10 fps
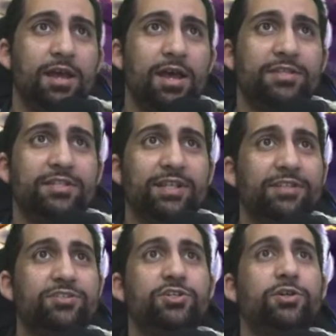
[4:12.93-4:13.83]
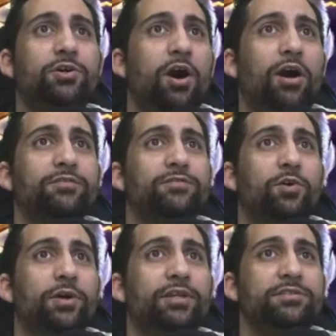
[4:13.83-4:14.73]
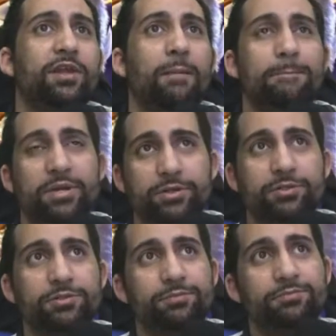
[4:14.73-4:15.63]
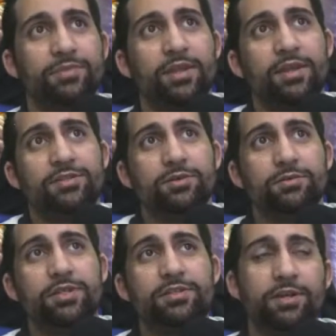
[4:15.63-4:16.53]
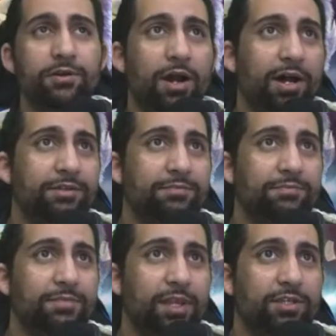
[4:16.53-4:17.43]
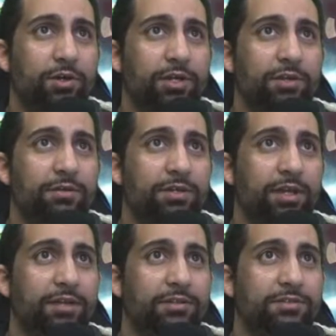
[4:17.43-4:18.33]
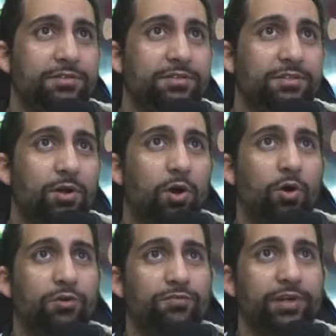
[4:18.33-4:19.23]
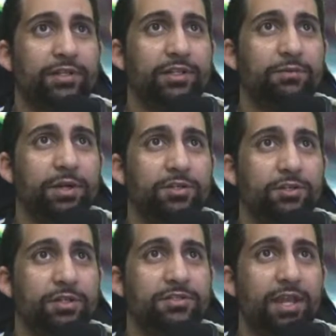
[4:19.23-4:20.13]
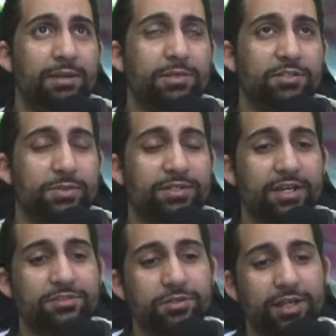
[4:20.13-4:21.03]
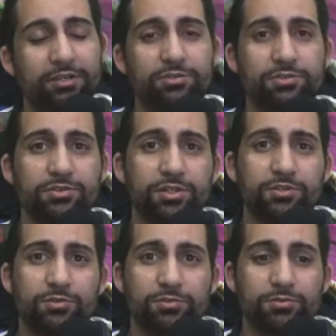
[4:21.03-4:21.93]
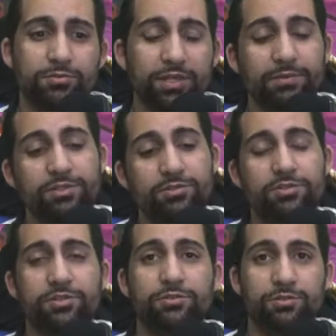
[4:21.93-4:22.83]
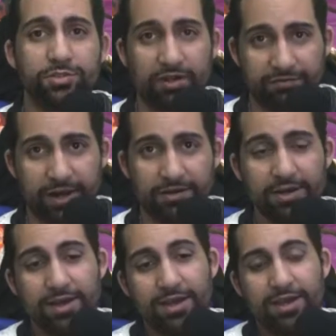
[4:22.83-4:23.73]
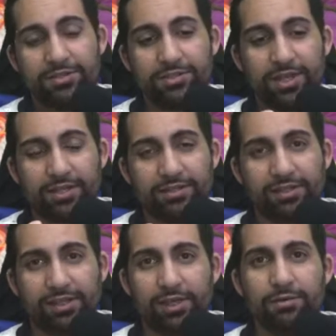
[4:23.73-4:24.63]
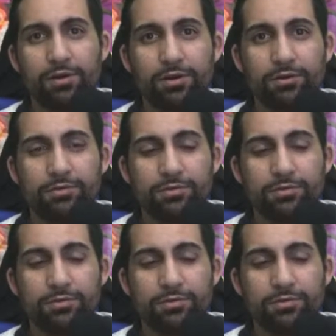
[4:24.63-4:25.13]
Celestial Envoys Miracle. So this hero art, your hero gains all friendly red units gain +1 attack. So they're introducing new stuff now, so that the hero